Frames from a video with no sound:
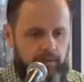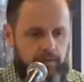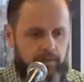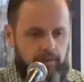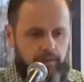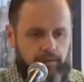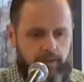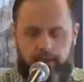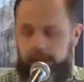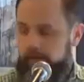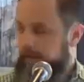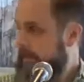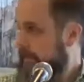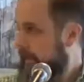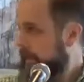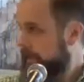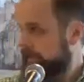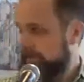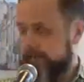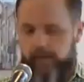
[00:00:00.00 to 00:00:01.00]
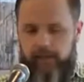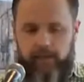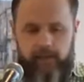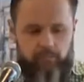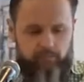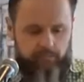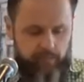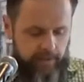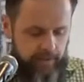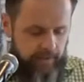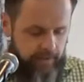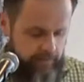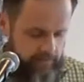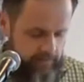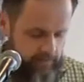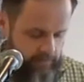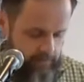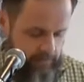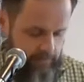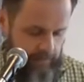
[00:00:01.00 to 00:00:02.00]
Okay, so let's uh, read
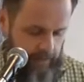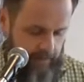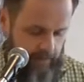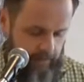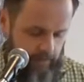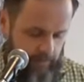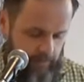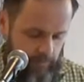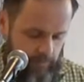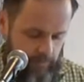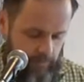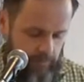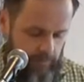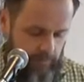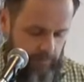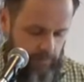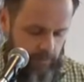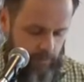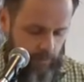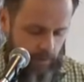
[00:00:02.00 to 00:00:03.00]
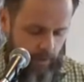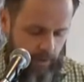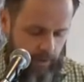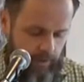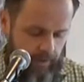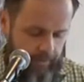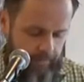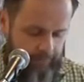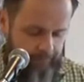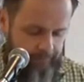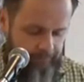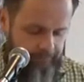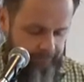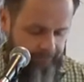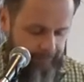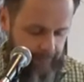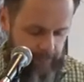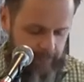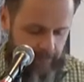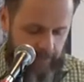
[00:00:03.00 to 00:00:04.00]
Psalm 1.
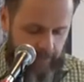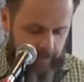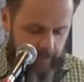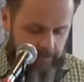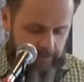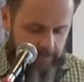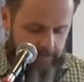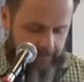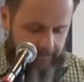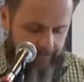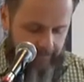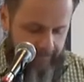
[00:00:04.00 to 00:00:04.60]
It says,